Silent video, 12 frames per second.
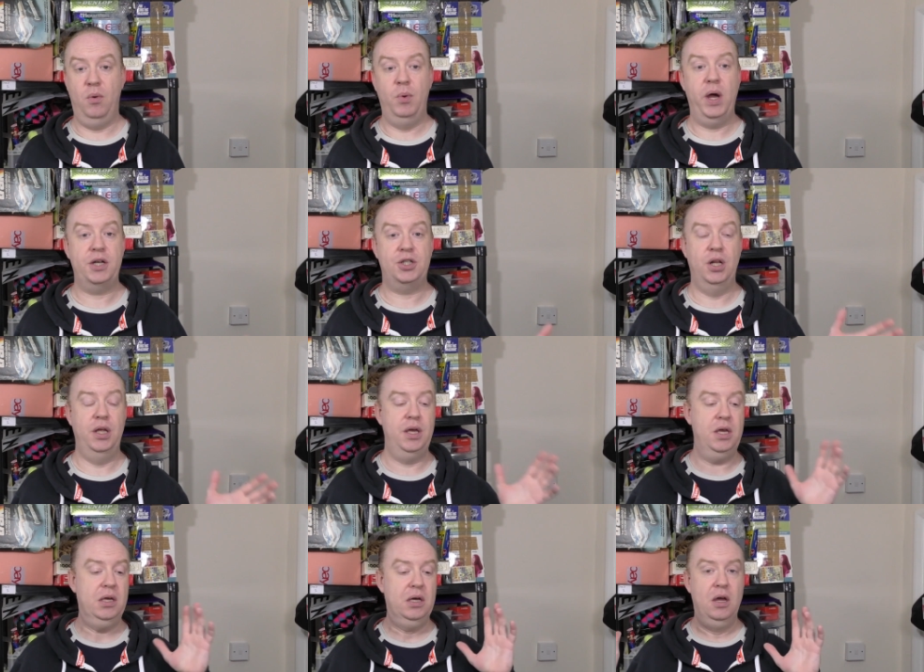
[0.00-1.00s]
we
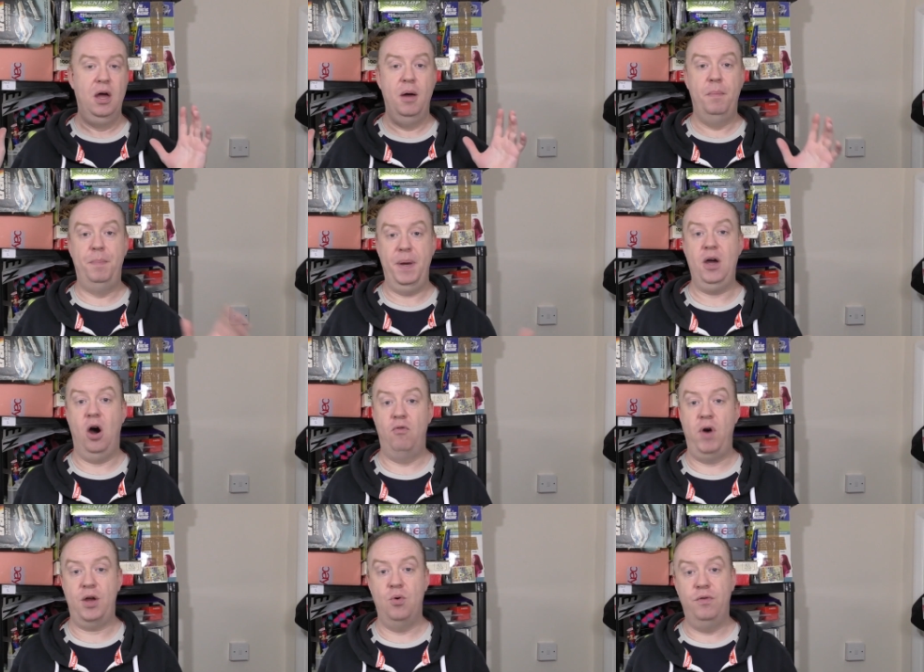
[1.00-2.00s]
actually beat our
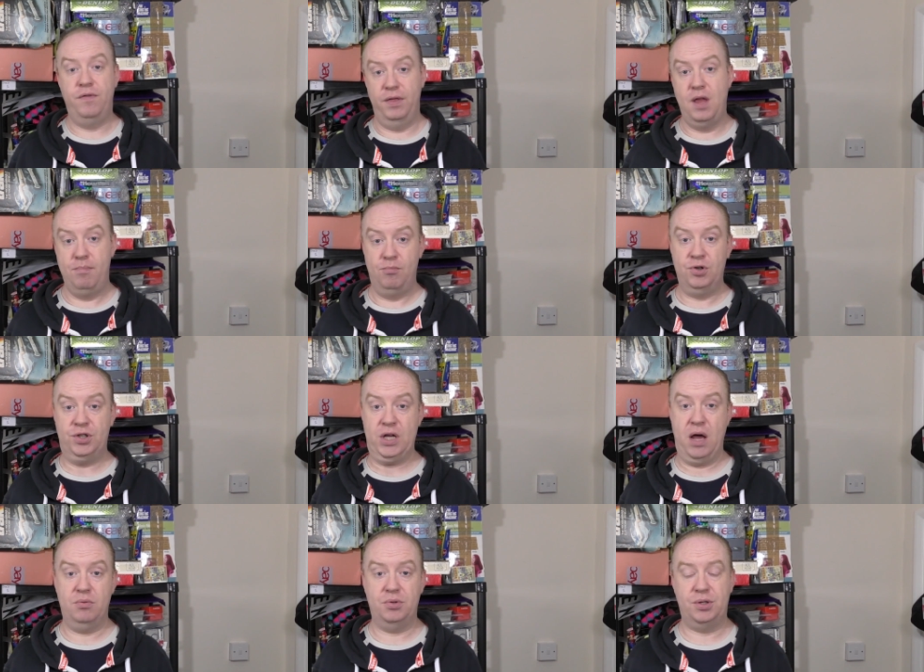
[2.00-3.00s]
record for number of
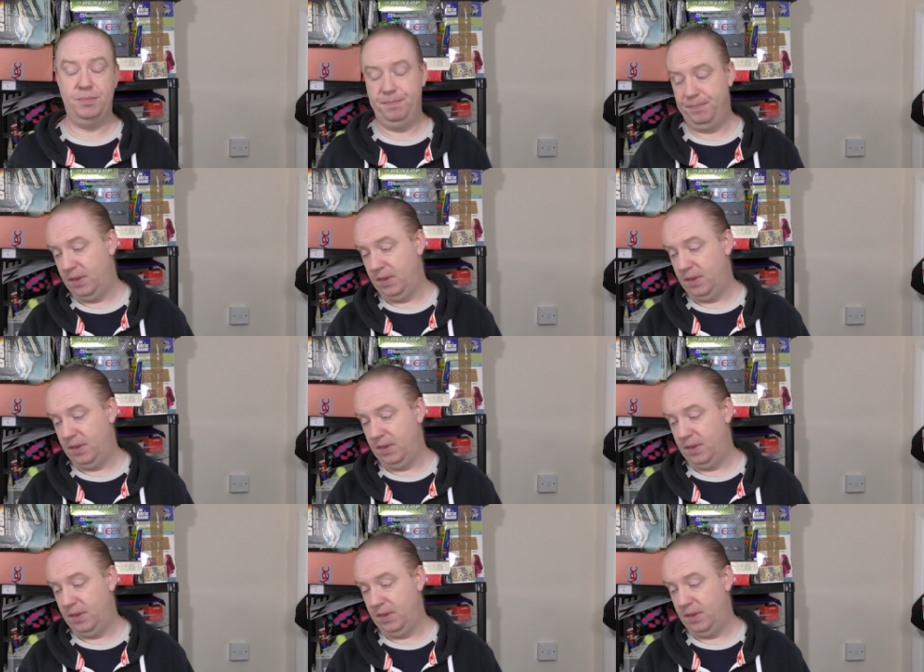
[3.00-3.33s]
sales.